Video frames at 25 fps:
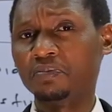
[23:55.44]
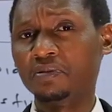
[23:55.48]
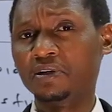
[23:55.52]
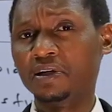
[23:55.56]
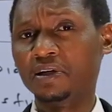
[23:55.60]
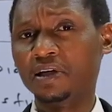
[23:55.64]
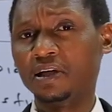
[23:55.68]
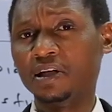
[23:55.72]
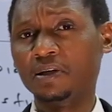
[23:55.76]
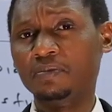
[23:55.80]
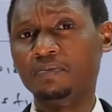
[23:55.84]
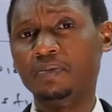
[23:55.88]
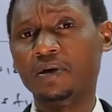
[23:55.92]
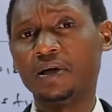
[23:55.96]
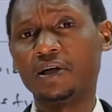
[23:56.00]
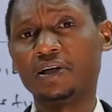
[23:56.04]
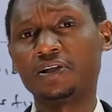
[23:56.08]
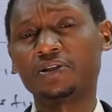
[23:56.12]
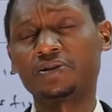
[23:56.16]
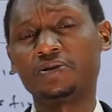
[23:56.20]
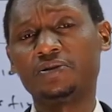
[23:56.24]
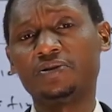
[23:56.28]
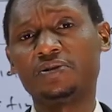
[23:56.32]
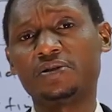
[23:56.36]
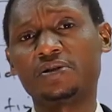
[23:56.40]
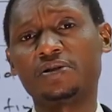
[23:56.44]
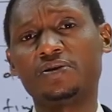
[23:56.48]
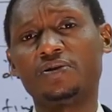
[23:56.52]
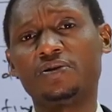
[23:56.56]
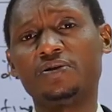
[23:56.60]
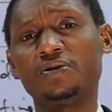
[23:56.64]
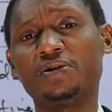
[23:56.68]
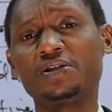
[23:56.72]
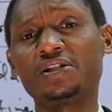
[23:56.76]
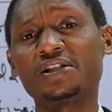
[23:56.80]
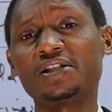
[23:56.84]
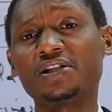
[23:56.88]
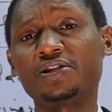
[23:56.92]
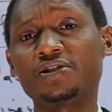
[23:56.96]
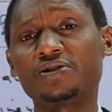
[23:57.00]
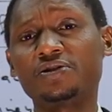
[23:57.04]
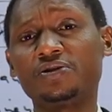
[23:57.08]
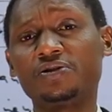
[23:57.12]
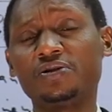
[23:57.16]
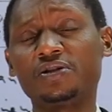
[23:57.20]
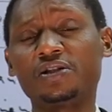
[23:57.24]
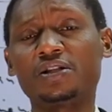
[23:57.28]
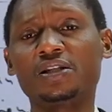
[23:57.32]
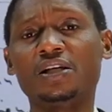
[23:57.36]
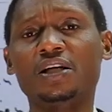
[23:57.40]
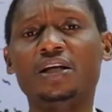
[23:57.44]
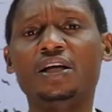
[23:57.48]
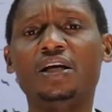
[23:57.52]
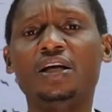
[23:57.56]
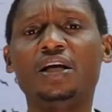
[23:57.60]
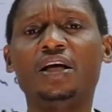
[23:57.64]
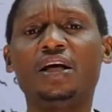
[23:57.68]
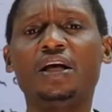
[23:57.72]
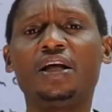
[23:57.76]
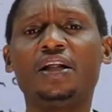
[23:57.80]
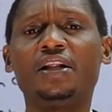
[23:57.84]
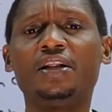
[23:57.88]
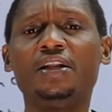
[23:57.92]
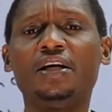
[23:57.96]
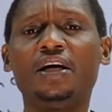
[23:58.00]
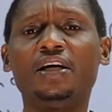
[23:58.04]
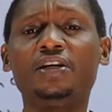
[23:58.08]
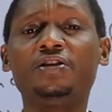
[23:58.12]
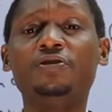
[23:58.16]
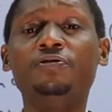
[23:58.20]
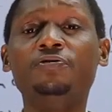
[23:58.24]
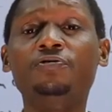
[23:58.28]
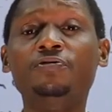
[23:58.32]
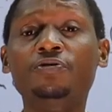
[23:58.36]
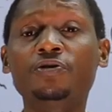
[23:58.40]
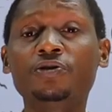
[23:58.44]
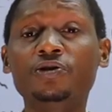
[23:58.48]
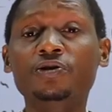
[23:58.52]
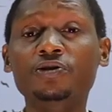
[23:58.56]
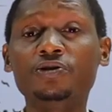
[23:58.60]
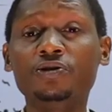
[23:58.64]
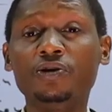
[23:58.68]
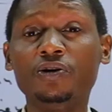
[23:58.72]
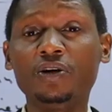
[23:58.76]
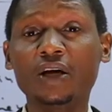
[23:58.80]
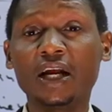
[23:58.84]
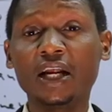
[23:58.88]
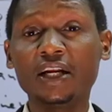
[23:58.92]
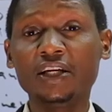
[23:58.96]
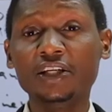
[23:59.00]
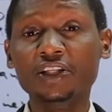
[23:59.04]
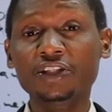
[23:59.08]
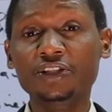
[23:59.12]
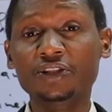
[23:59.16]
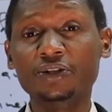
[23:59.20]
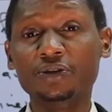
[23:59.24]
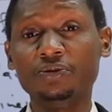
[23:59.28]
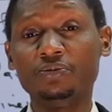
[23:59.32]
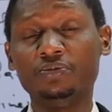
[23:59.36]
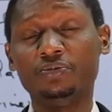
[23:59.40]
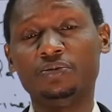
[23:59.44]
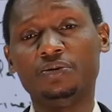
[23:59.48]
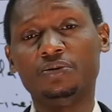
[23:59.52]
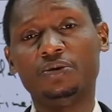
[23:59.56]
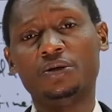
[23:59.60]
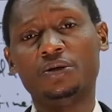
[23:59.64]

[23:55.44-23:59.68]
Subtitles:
deliberations or sessions that vote on an issue.